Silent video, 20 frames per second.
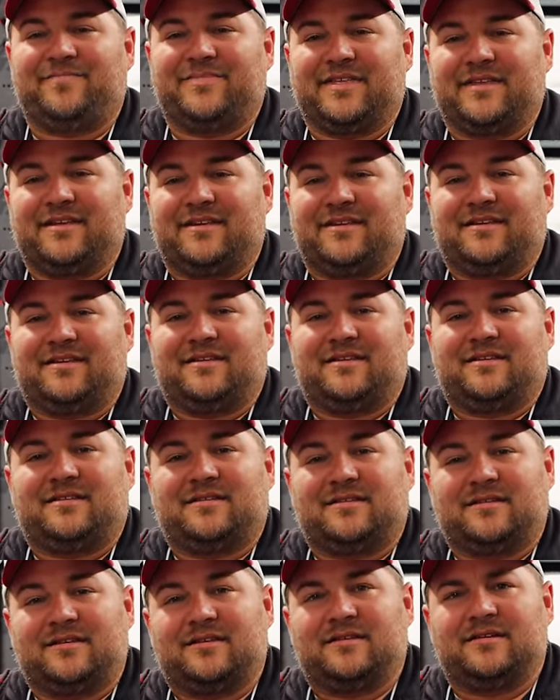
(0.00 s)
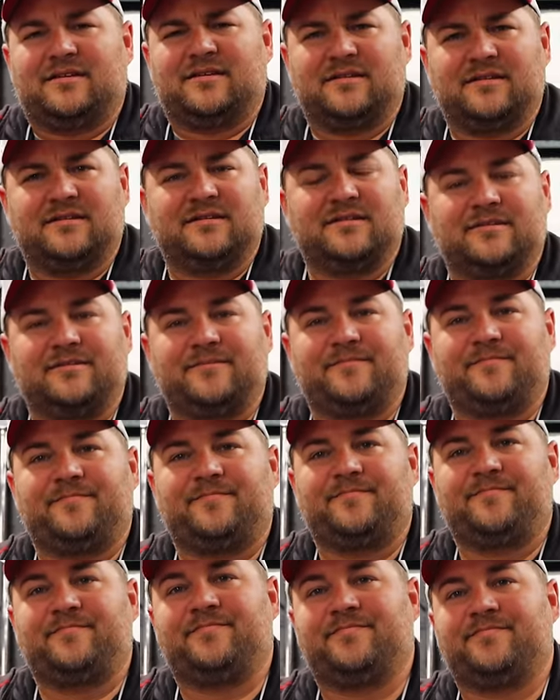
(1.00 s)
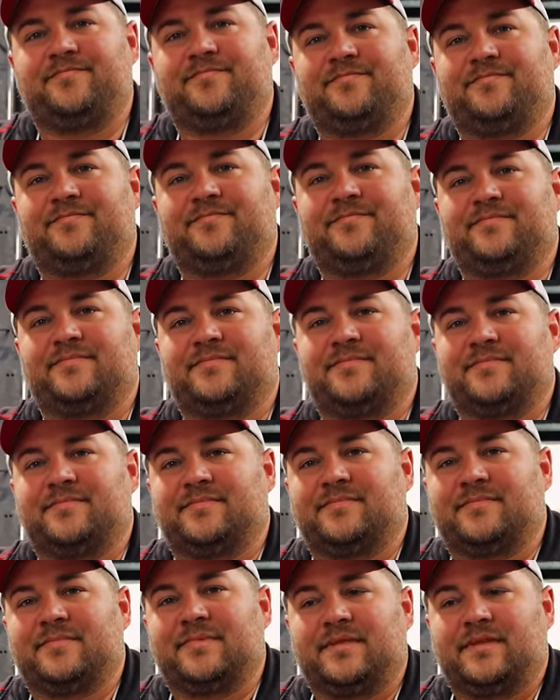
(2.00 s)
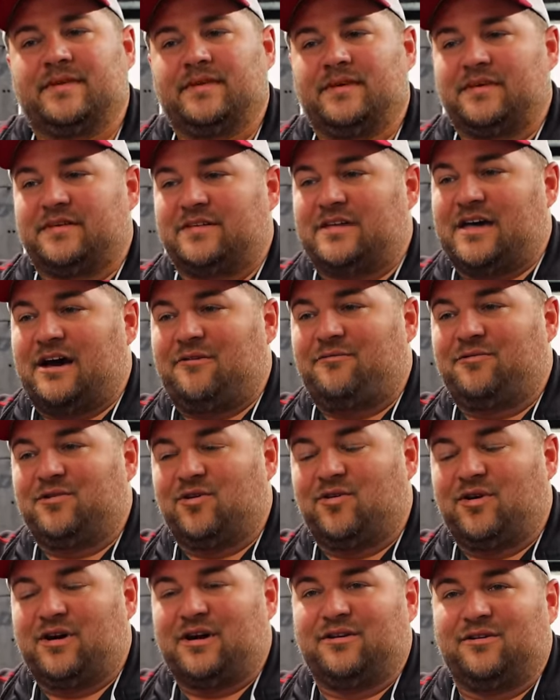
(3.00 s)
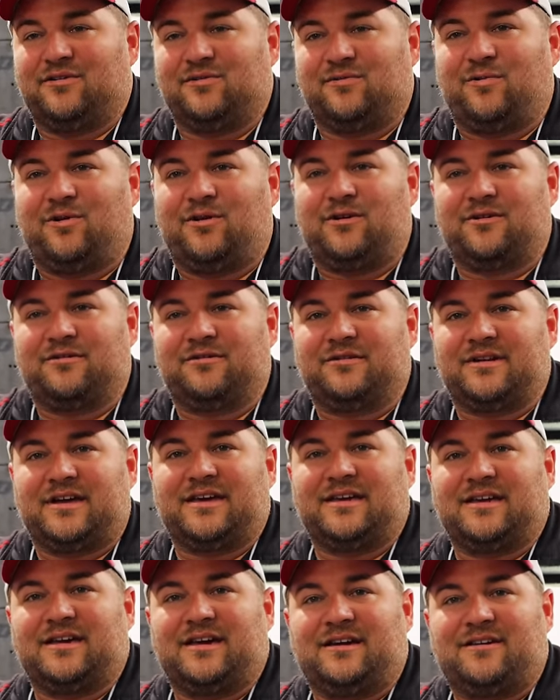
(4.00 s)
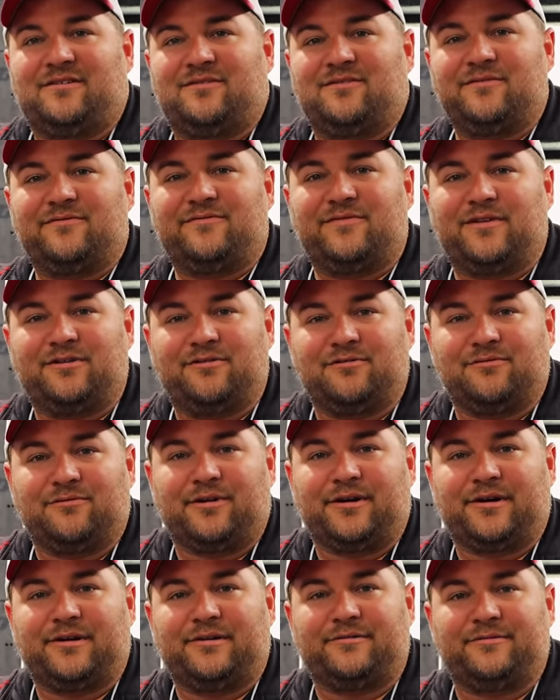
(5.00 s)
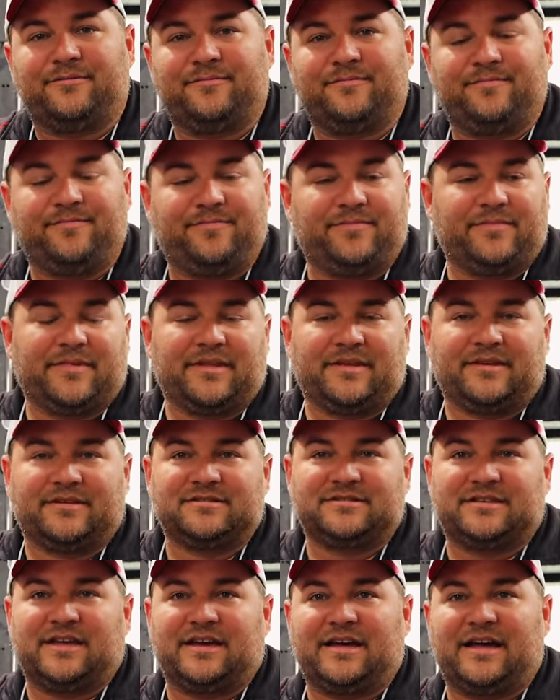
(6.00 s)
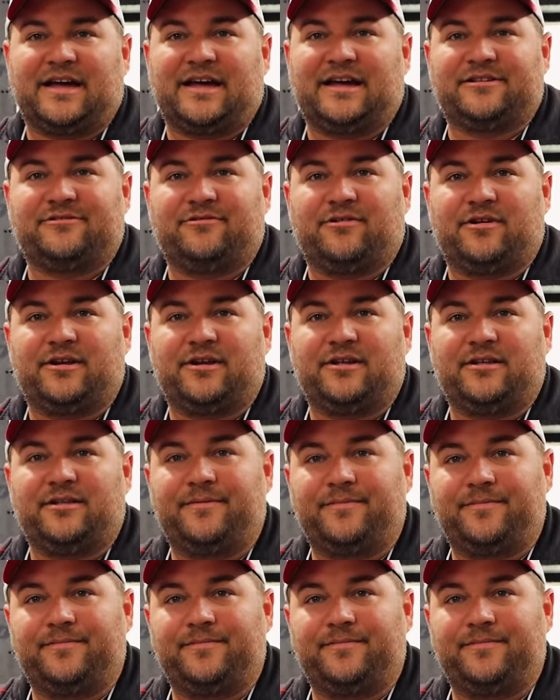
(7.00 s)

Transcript: Boy, y'all got some big plans for the fourth? I would go out on the water and hang out, float around, stay hydrated.